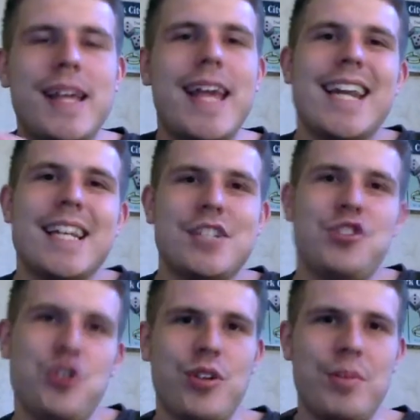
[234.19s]
getting
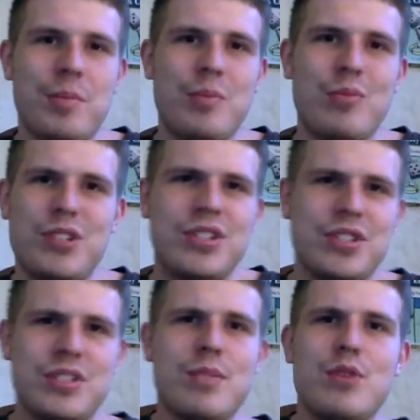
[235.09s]
to him which
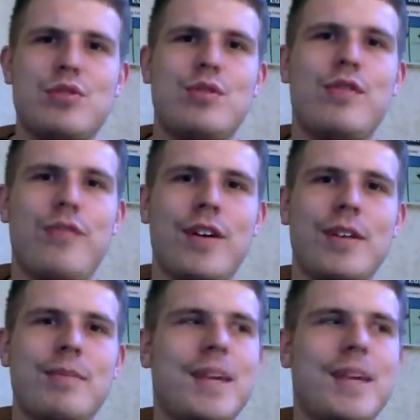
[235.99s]
is the most fun,